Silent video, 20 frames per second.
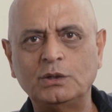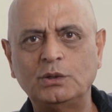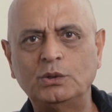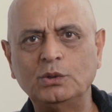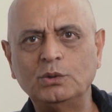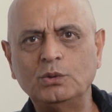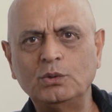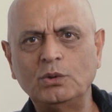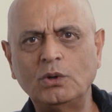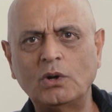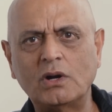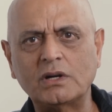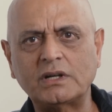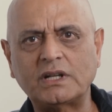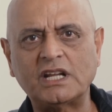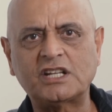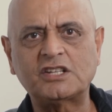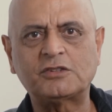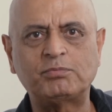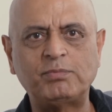Do not
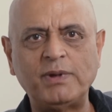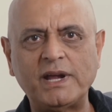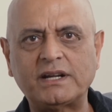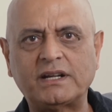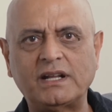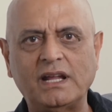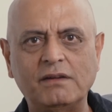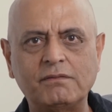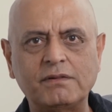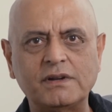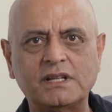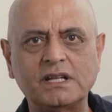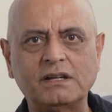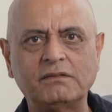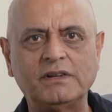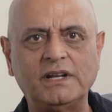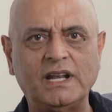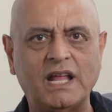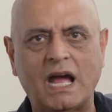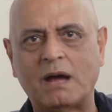expect
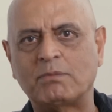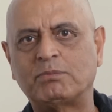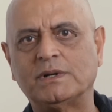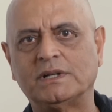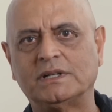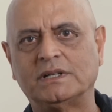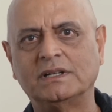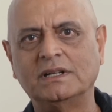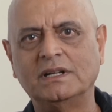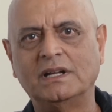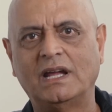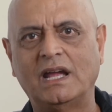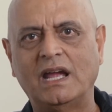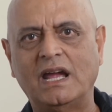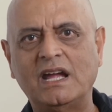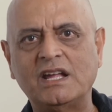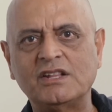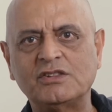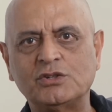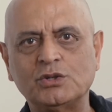everything will happen
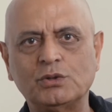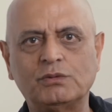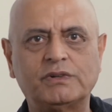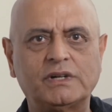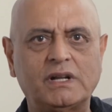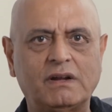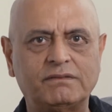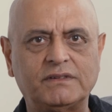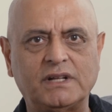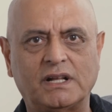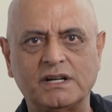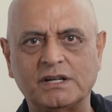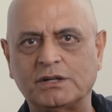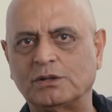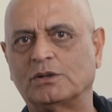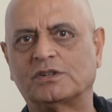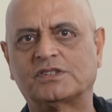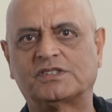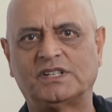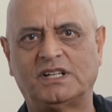as you would have done it
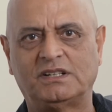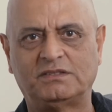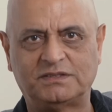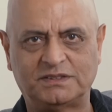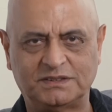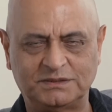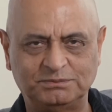yourself.